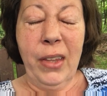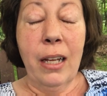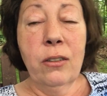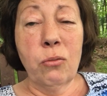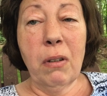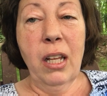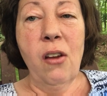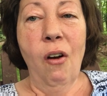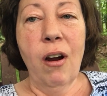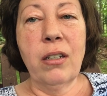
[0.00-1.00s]
it's really
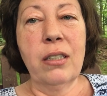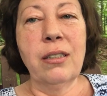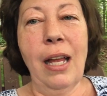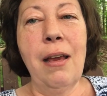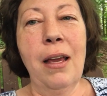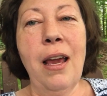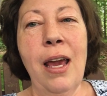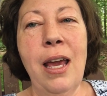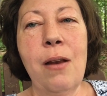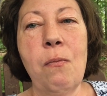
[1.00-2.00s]
hard to stay
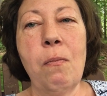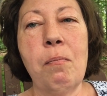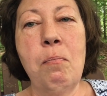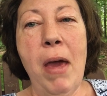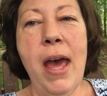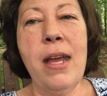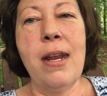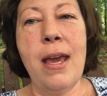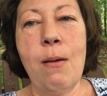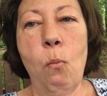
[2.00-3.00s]
in
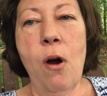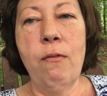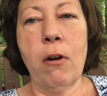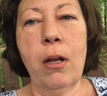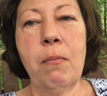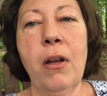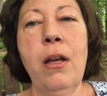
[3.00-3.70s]
bed in one room